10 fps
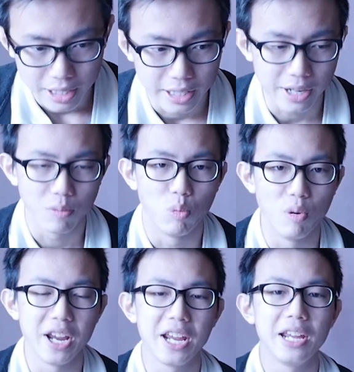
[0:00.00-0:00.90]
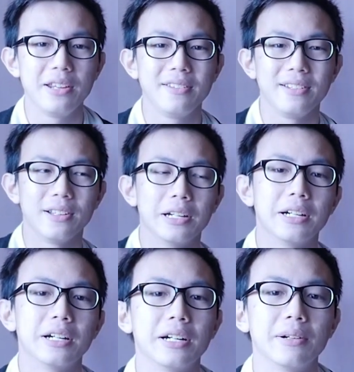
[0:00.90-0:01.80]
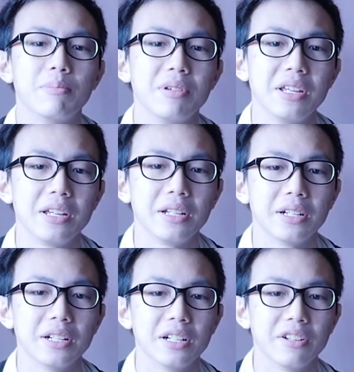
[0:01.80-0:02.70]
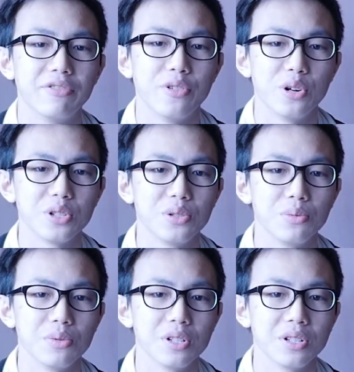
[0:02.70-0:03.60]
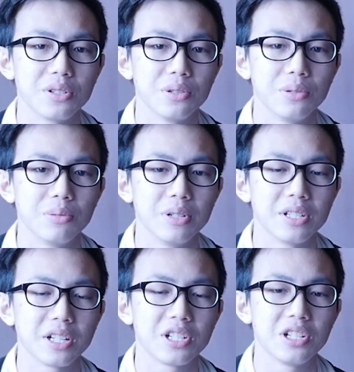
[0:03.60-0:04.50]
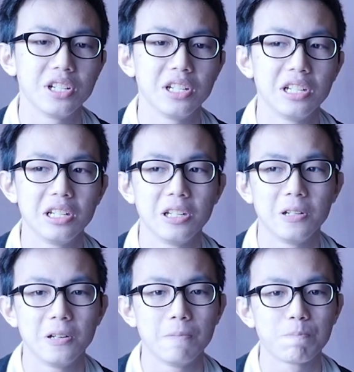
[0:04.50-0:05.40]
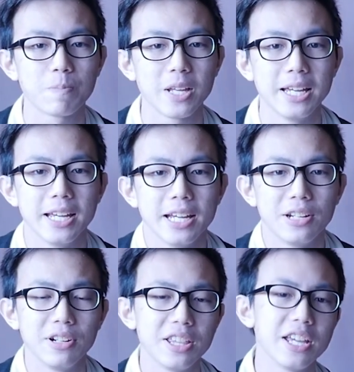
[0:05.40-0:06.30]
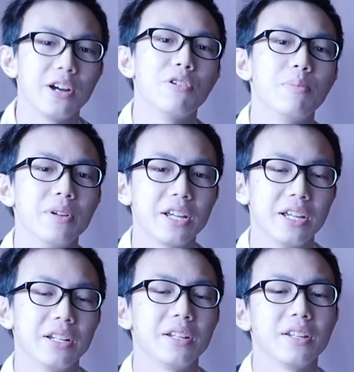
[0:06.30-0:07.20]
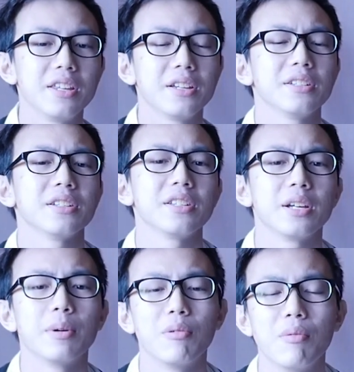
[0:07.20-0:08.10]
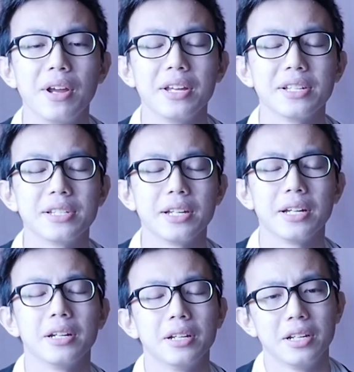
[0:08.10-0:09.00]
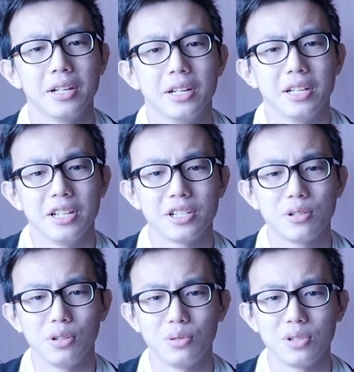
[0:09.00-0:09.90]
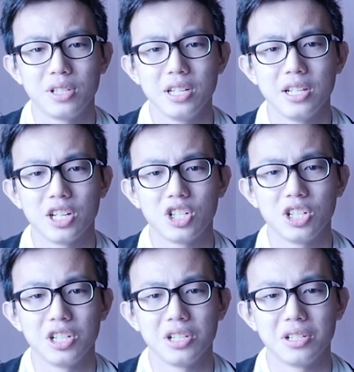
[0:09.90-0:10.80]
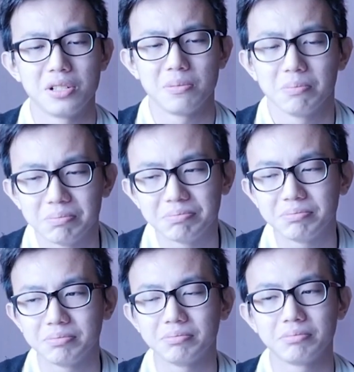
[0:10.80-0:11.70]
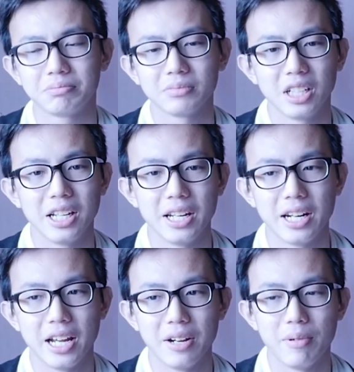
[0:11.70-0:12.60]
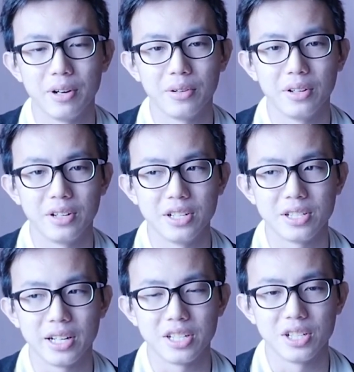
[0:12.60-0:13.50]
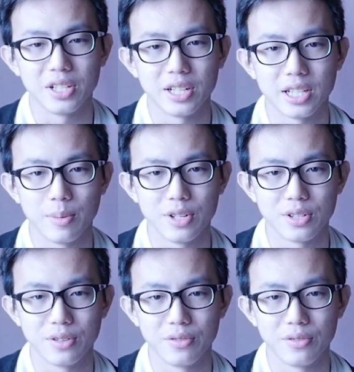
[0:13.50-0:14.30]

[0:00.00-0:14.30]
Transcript: Then Rey being the Force user, so it's actually the only thing I hope. Okay, I think the thing about Rey is that it's good to see that she's like she's established as a